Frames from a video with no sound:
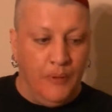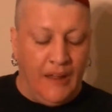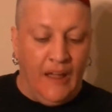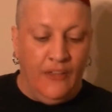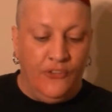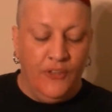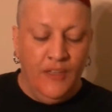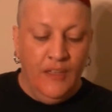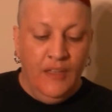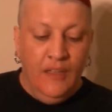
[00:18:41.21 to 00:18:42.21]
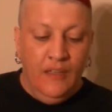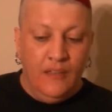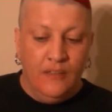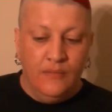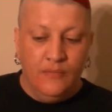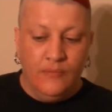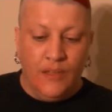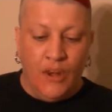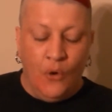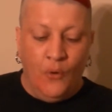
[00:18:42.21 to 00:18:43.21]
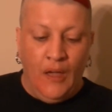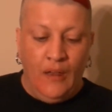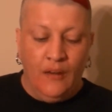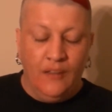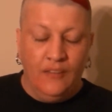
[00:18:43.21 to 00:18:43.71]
because you know what?